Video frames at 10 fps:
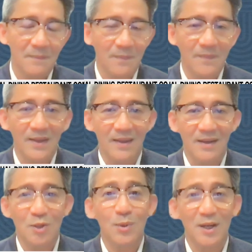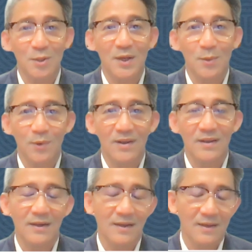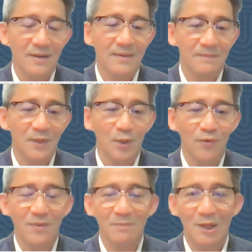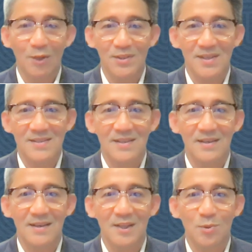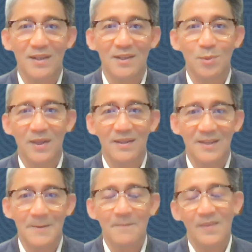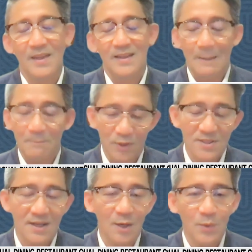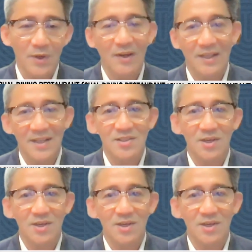in 2021, from the losses in 2020. Tapos, we released our